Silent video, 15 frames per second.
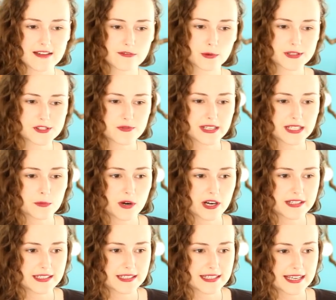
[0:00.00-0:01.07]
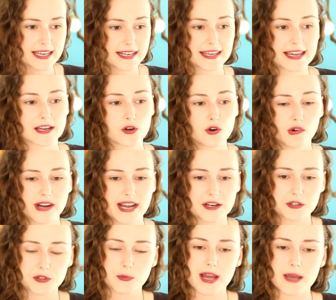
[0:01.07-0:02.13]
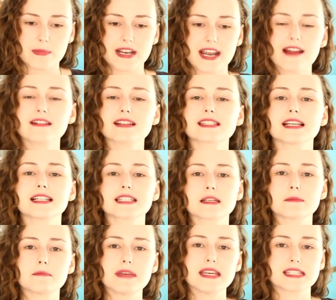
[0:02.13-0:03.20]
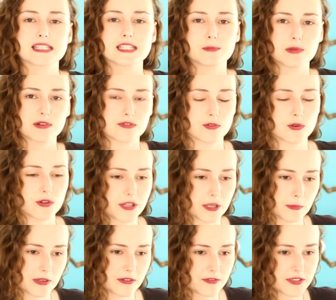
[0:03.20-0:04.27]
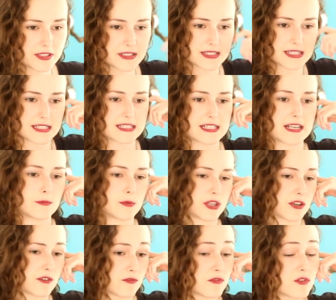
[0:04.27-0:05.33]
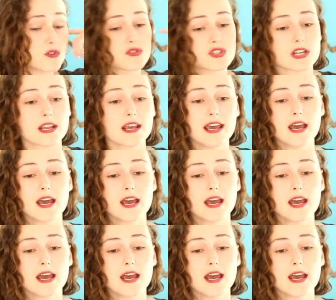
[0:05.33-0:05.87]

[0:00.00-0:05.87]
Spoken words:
Everyone's really worried that they're going to get caught out on the way, but Hera sends a mist before them and fills the city with confusion,